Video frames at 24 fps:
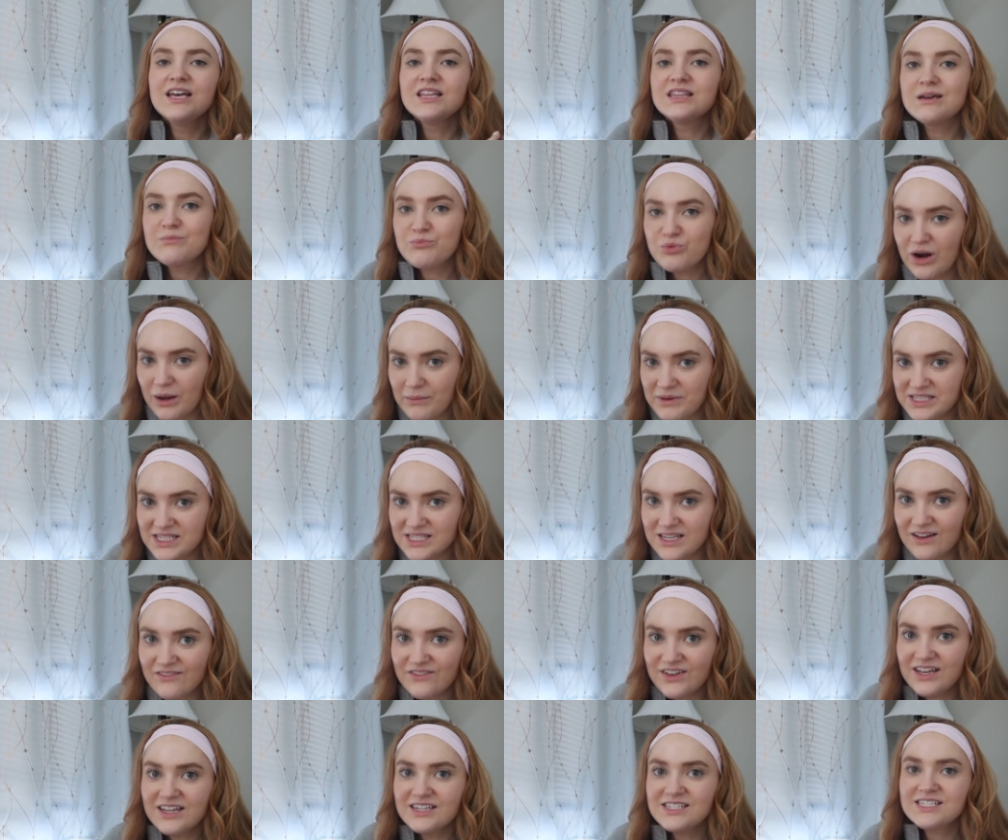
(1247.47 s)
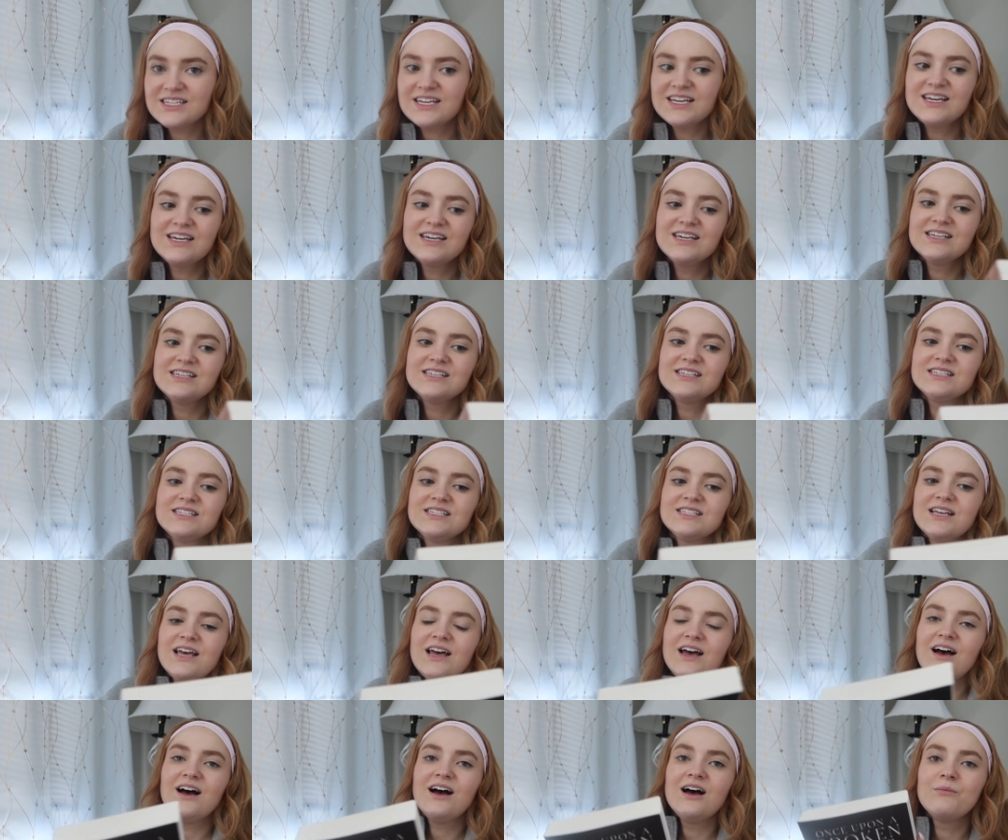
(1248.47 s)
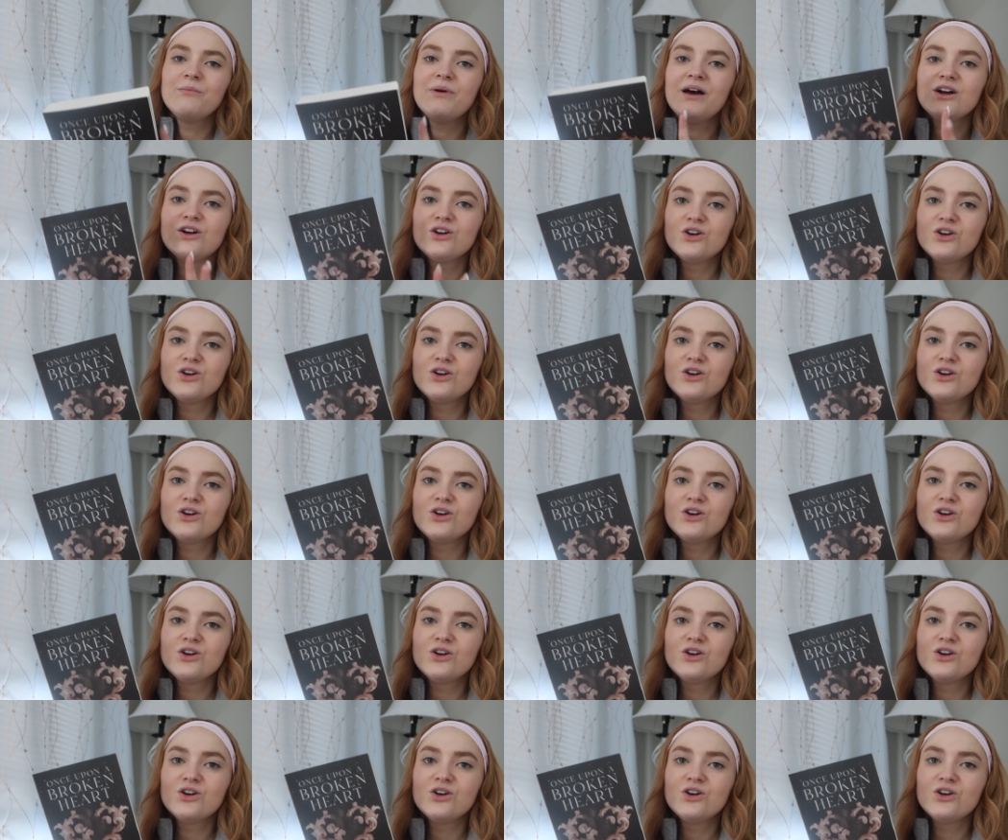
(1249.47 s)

the premise of it is um, a